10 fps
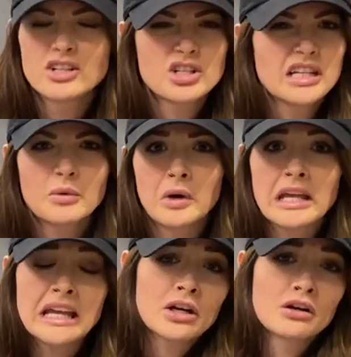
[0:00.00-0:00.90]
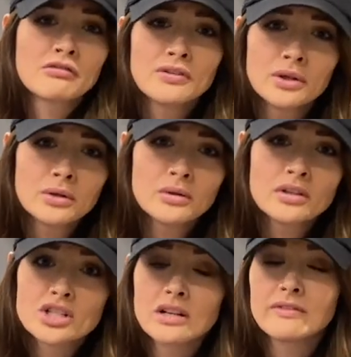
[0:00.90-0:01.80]
She didn't want to eat her food.
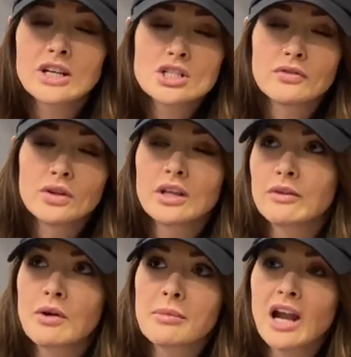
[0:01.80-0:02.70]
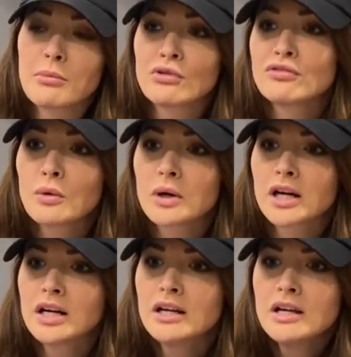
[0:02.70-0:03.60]
She didn't finish the food from the night
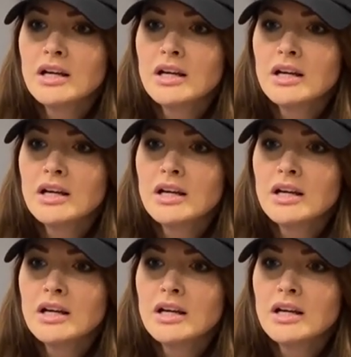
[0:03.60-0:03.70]
before.